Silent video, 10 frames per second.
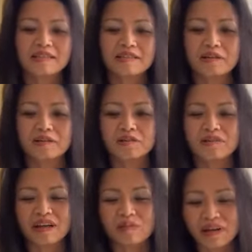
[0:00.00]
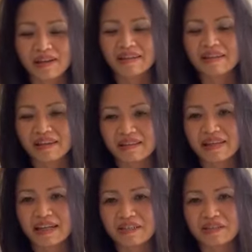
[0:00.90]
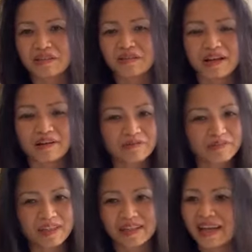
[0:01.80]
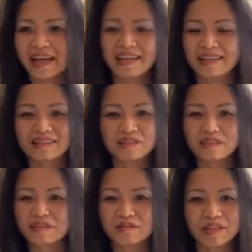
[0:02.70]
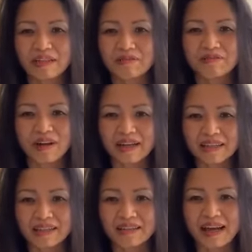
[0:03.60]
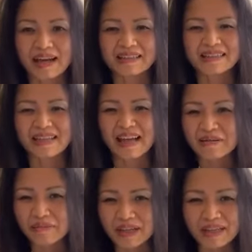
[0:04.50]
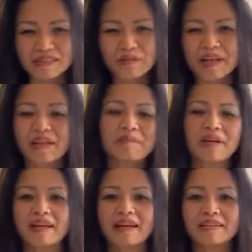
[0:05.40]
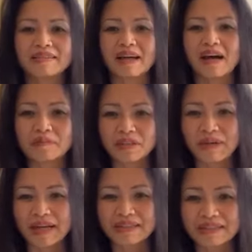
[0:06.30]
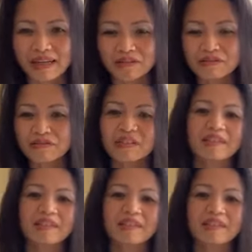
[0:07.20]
So that one thing that I do every day is just really finding that ten minute, twenty minute time to myself